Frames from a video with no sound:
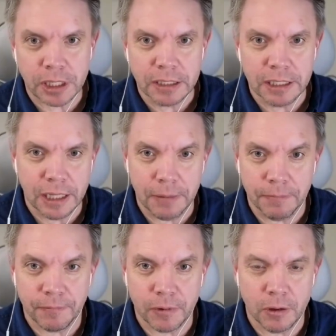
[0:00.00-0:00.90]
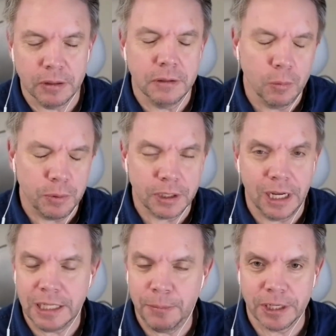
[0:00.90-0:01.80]
LLM or Notebook.
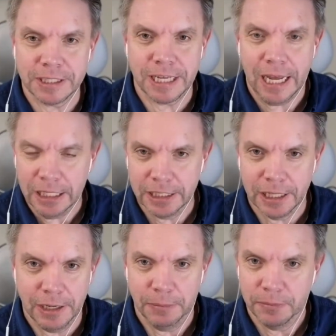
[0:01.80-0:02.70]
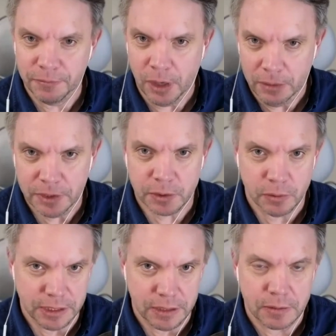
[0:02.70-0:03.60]
I keep wanting to say LLM for obvious
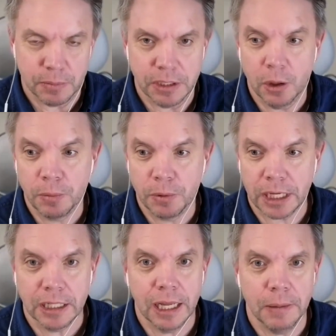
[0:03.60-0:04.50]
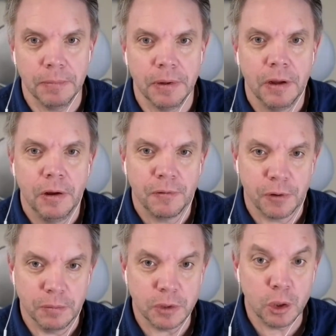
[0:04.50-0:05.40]
reasons, but Notebook LM
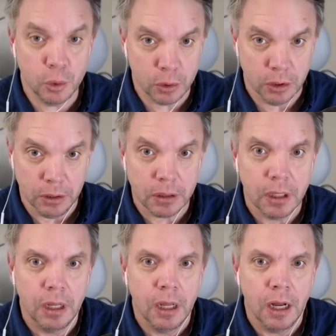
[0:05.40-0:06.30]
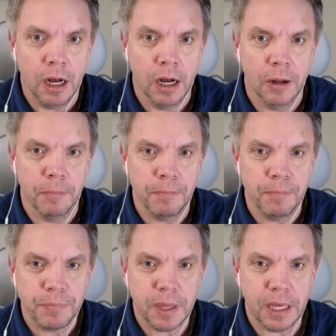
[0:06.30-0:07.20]
from Google.
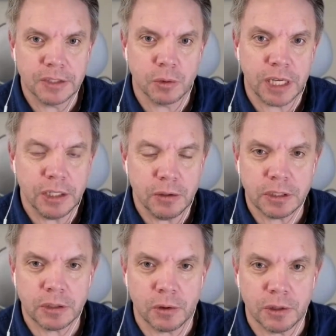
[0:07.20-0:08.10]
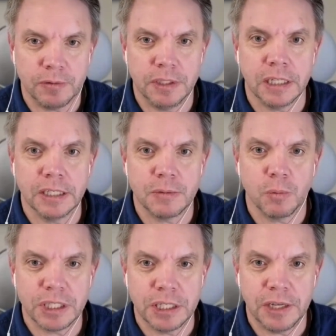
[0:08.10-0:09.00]
And so can you sort of tell us
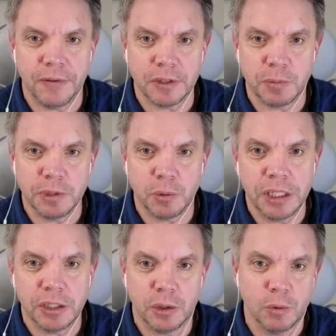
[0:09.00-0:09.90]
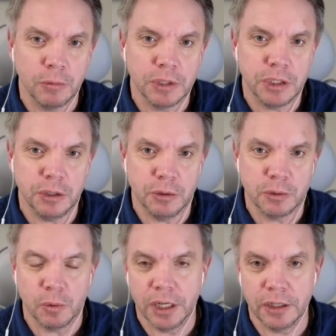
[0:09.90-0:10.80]
what's the difference between the two? When would you use
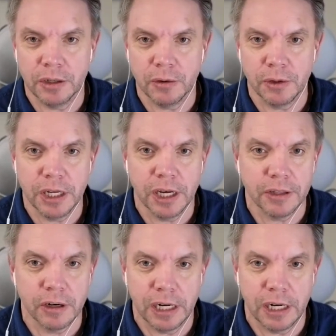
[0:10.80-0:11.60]
one or the other?